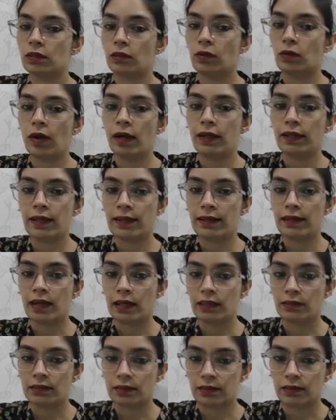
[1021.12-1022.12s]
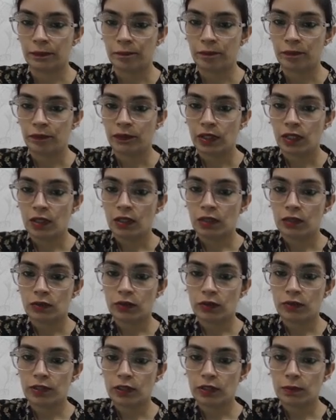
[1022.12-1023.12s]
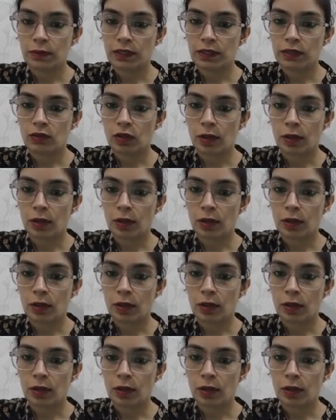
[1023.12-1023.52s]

got our answer. So which means